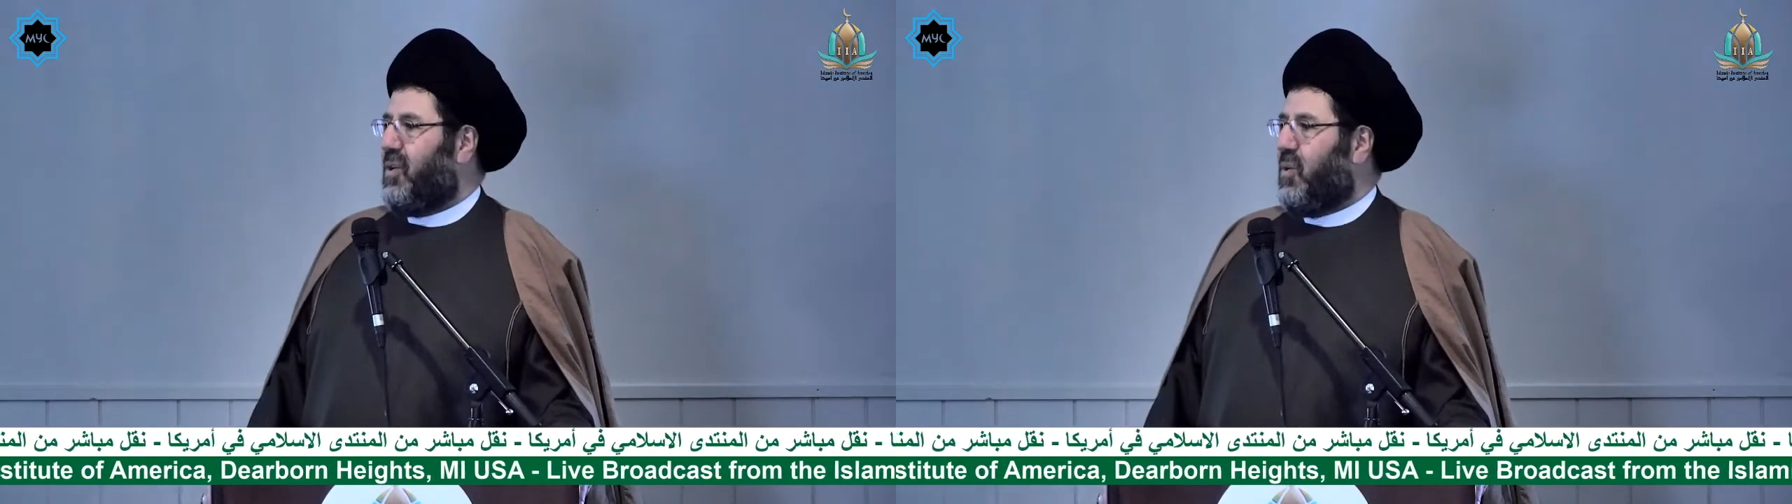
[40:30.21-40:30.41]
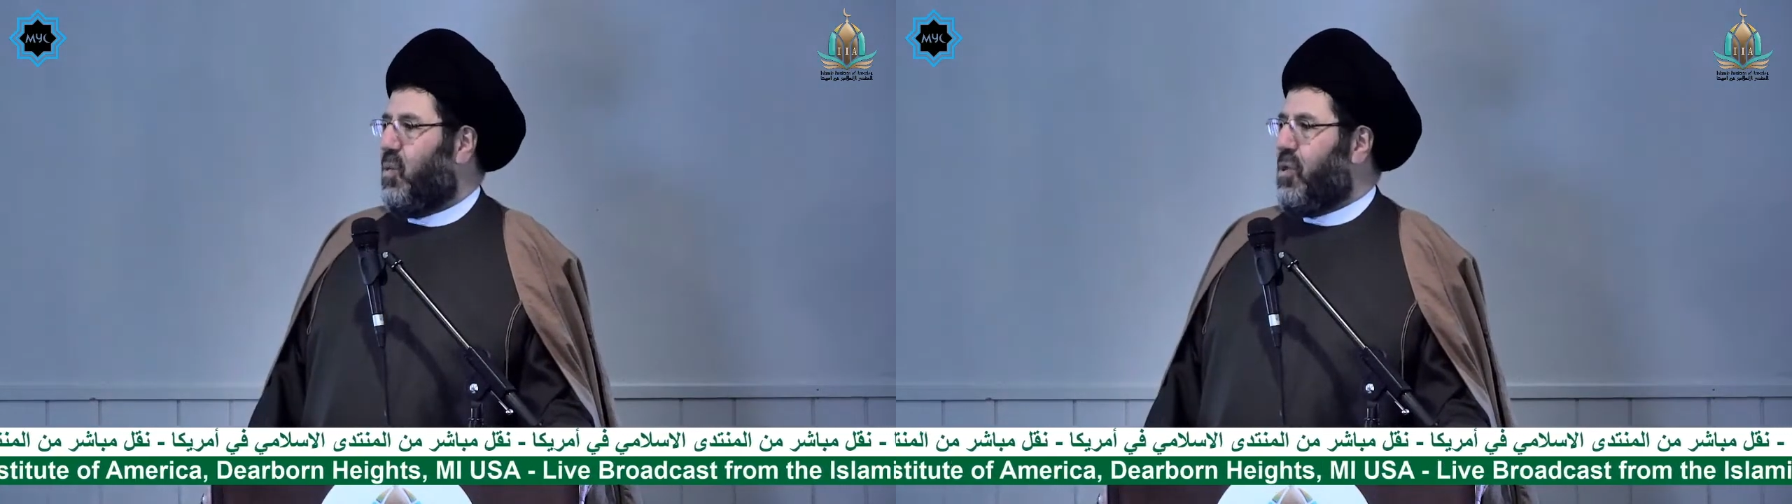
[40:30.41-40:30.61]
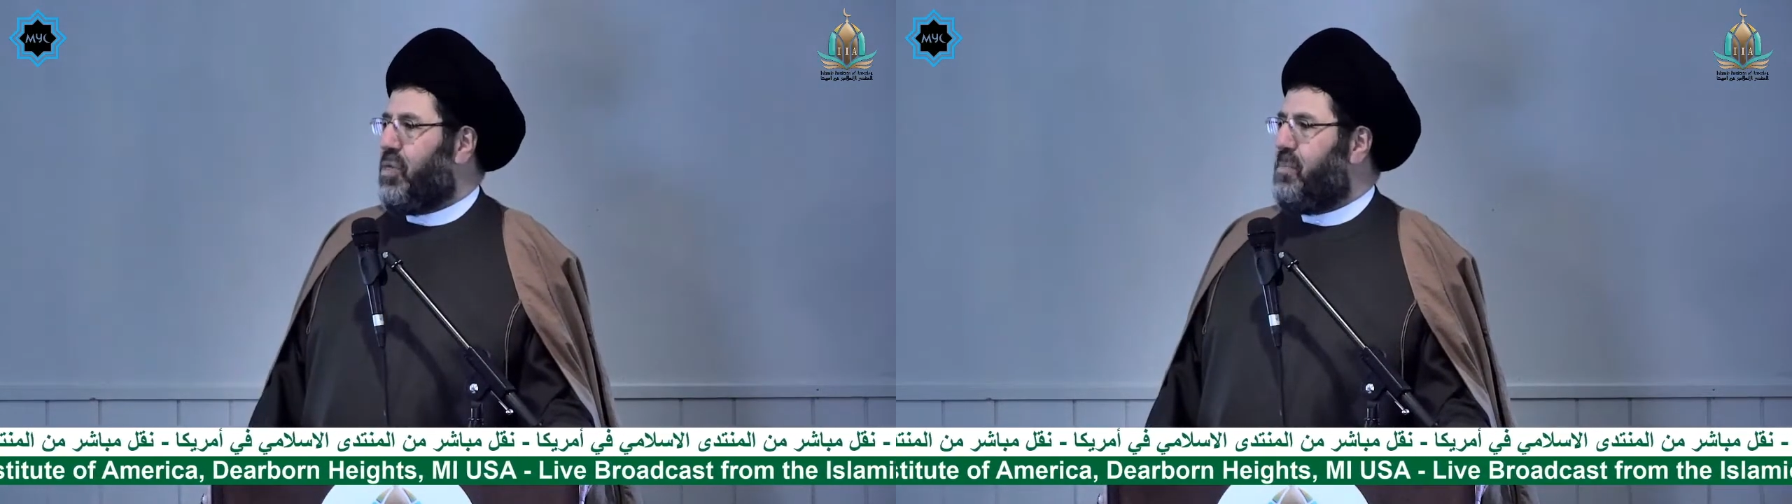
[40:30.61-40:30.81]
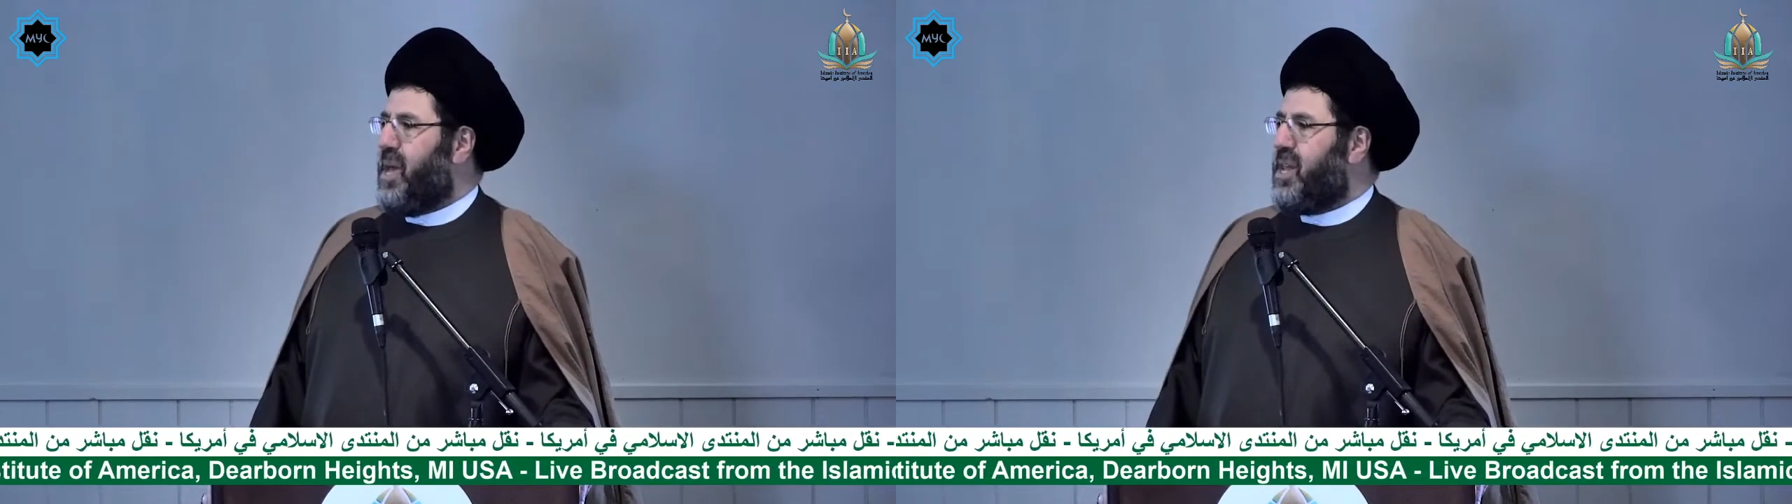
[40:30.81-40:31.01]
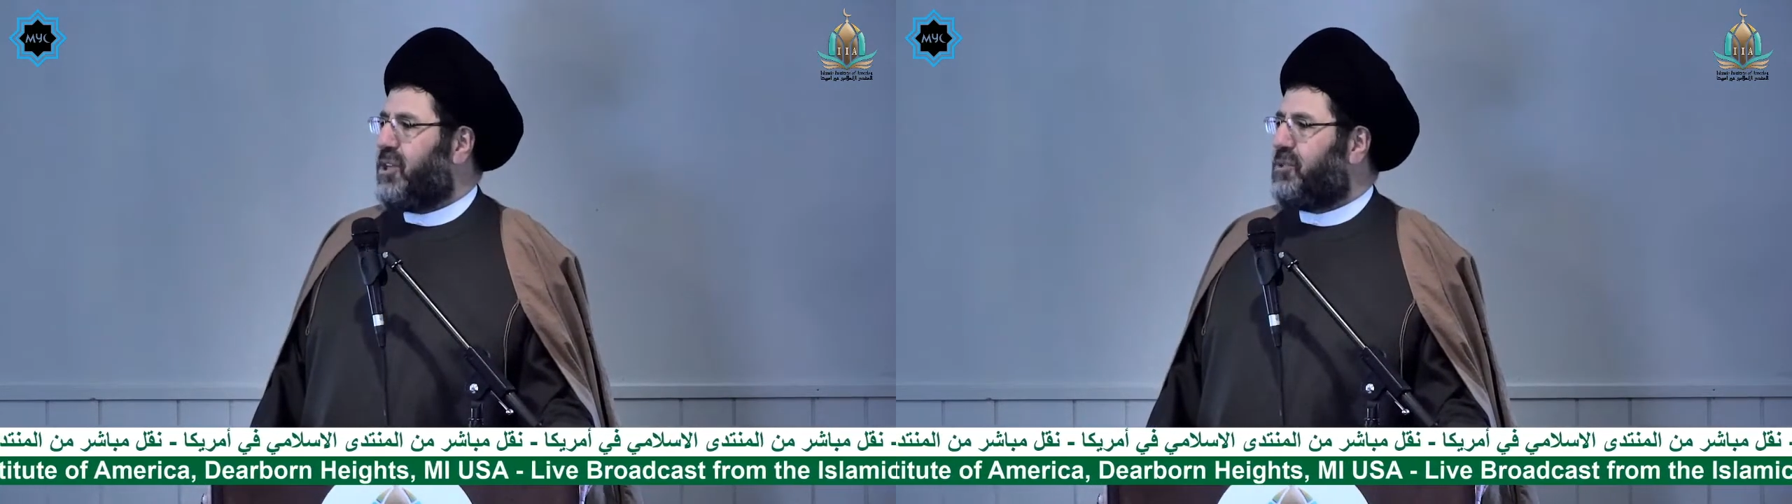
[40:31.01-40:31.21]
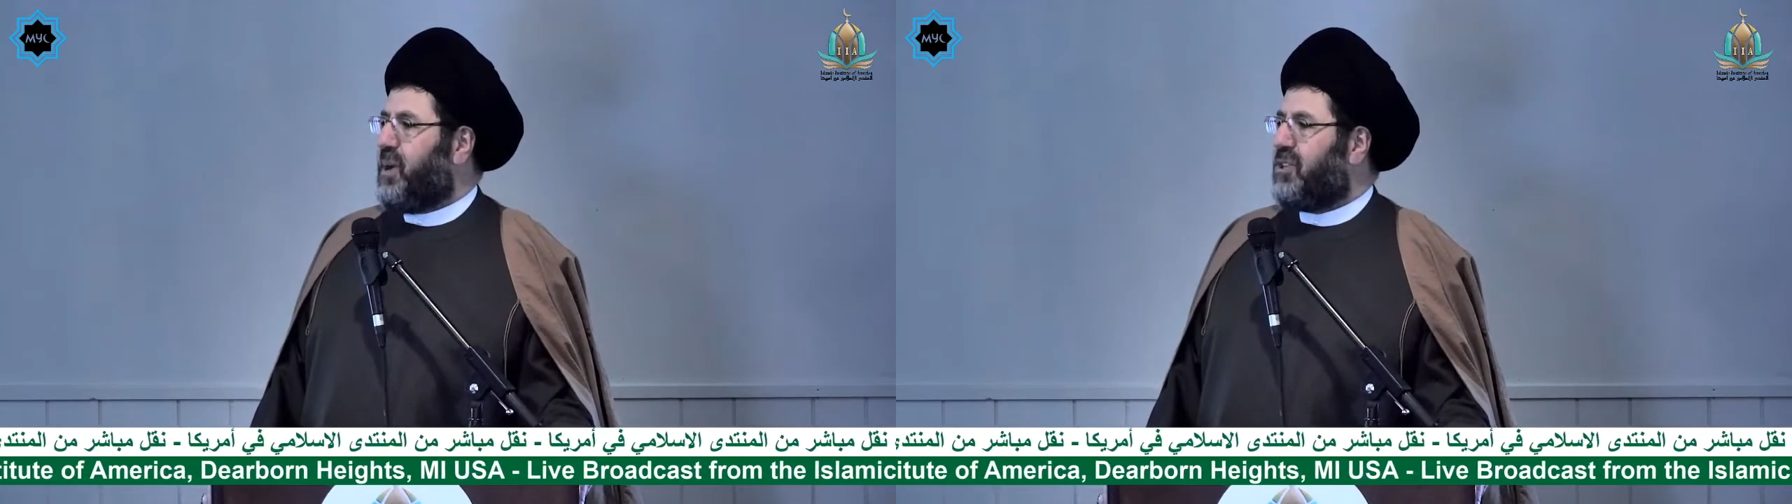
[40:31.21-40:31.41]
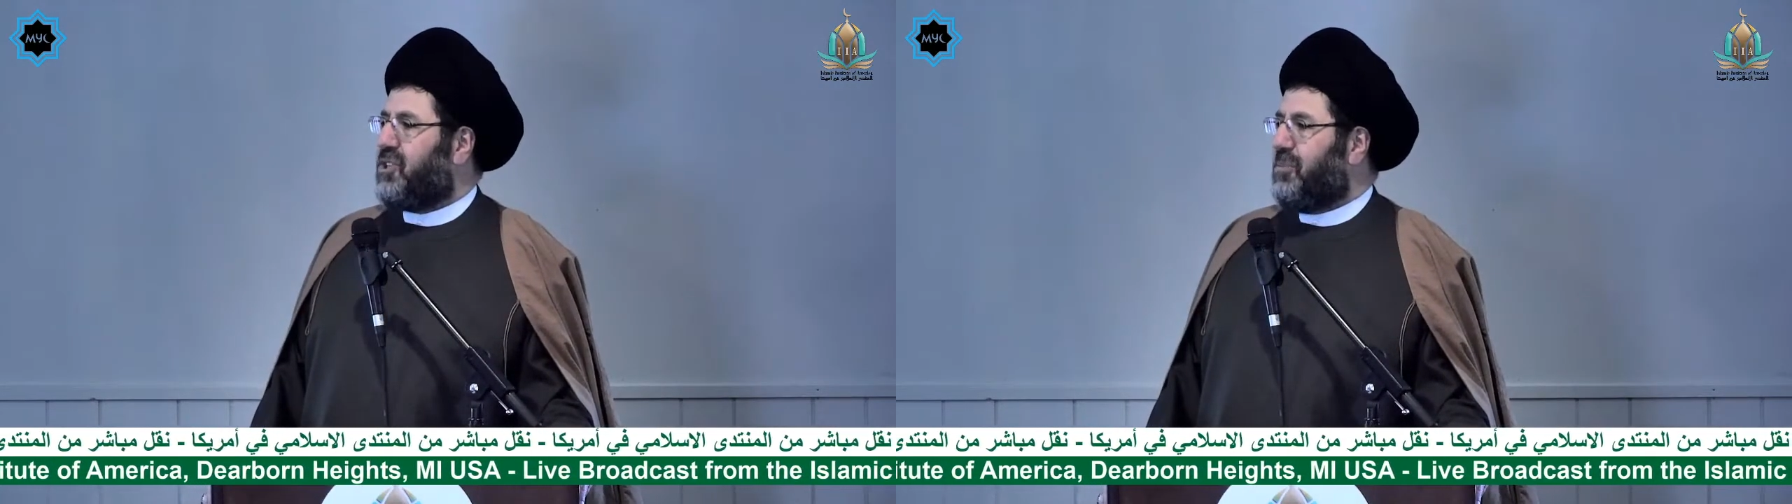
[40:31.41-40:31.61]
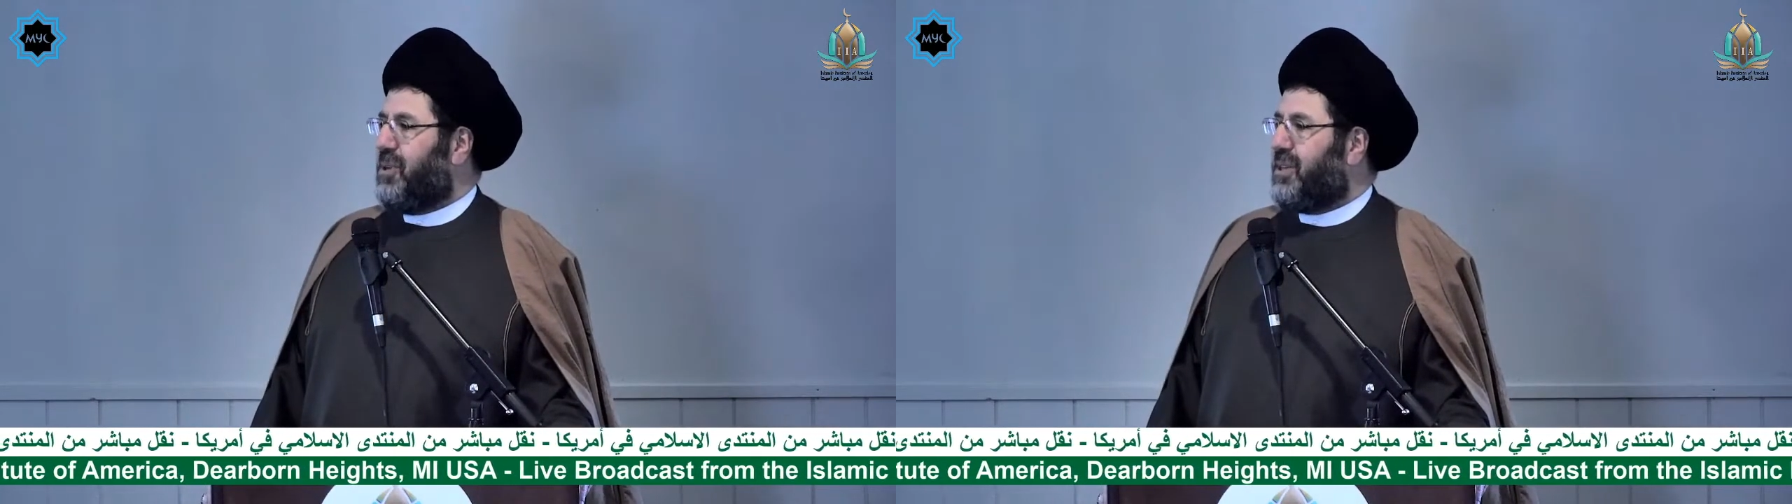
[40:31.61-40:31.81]
with many
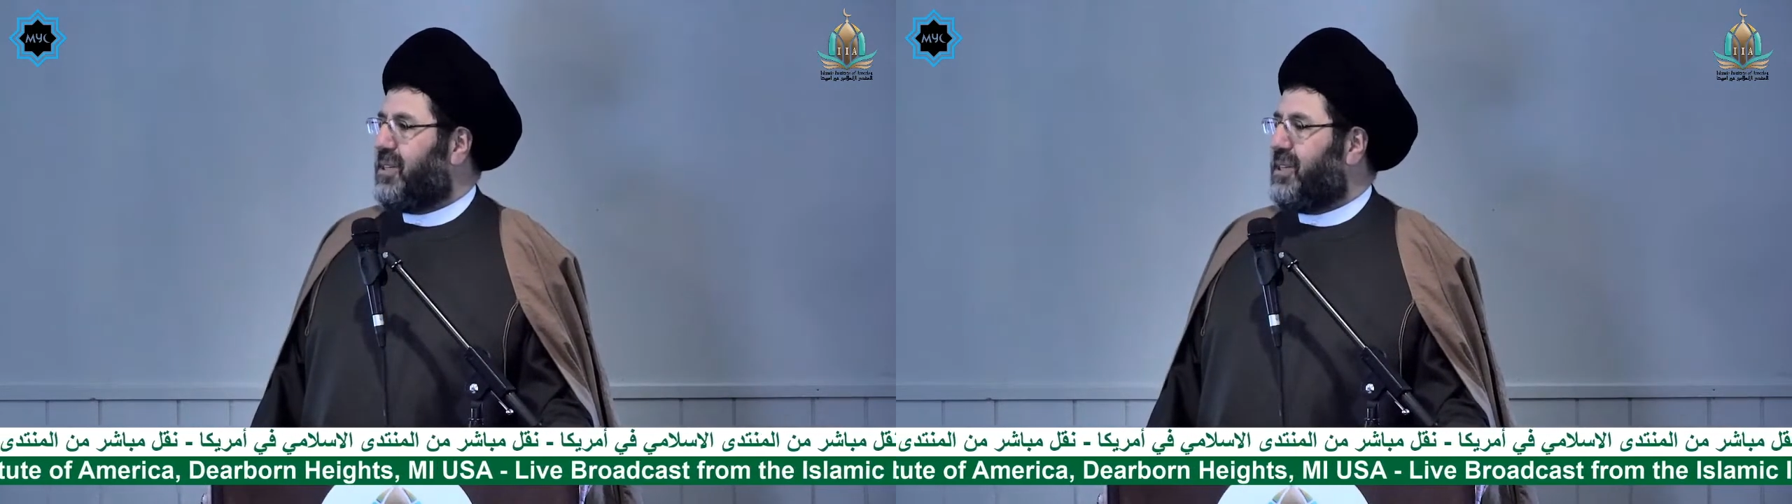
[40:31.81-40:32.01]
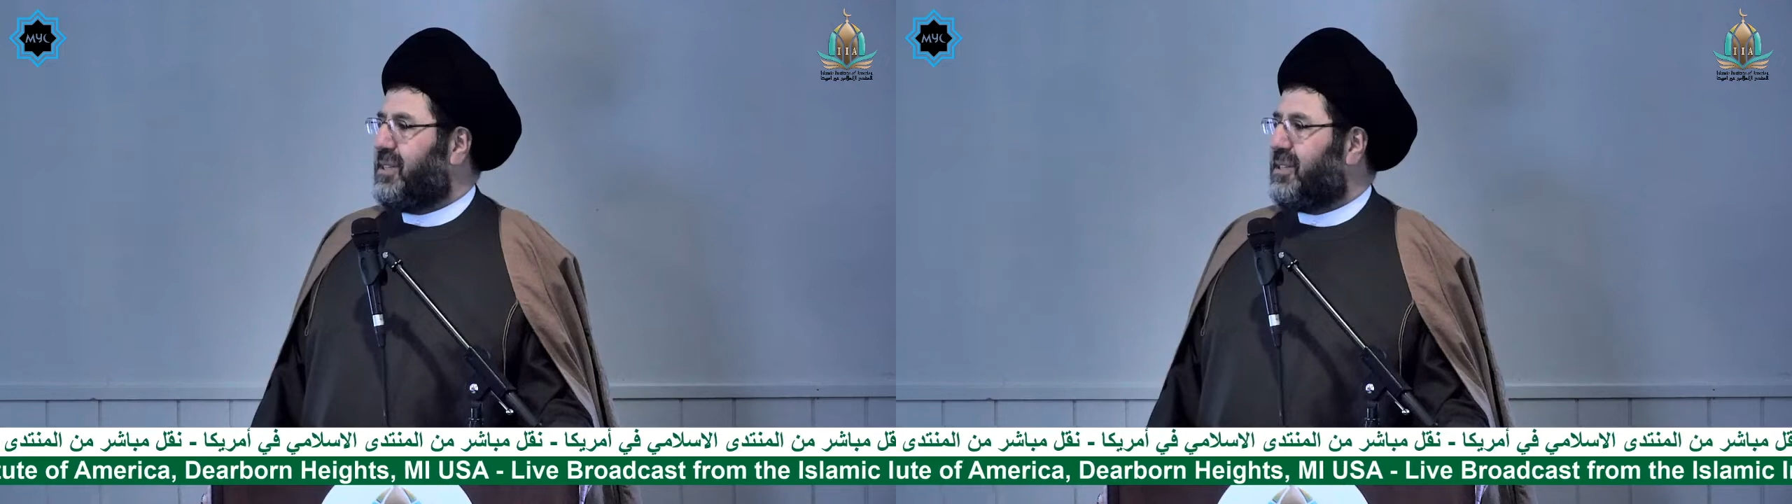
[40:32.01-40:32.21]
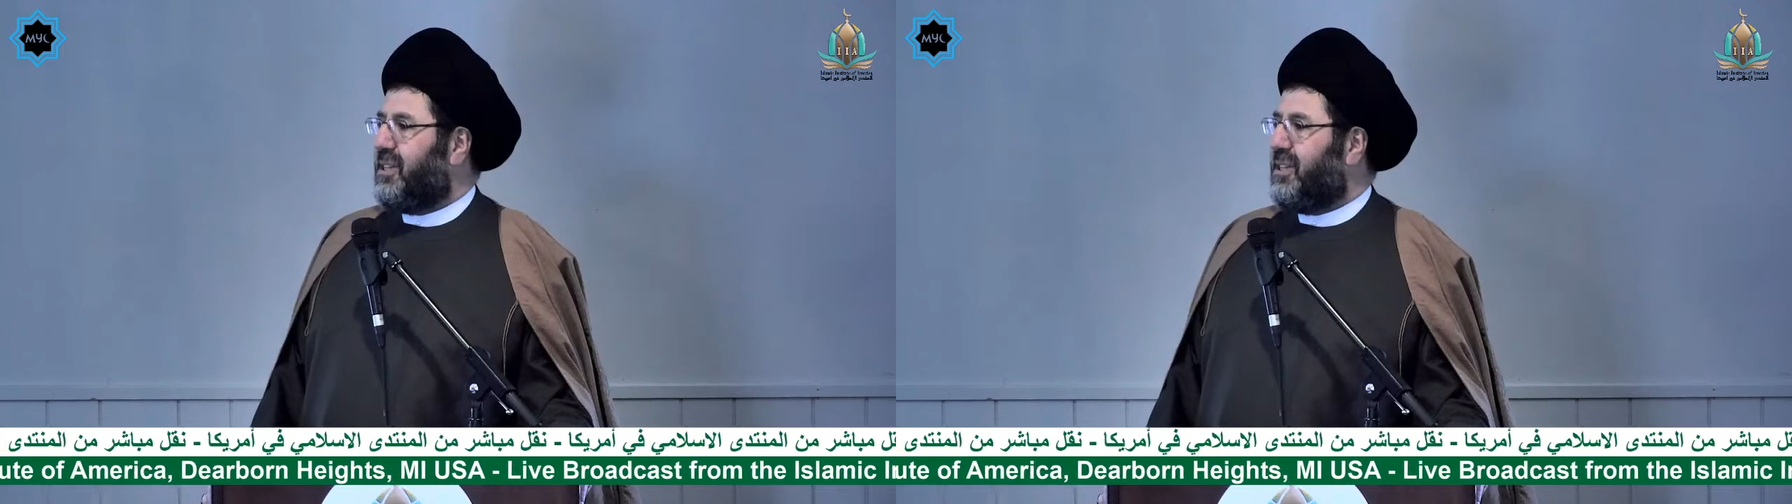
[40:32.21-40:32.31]
responsibilities,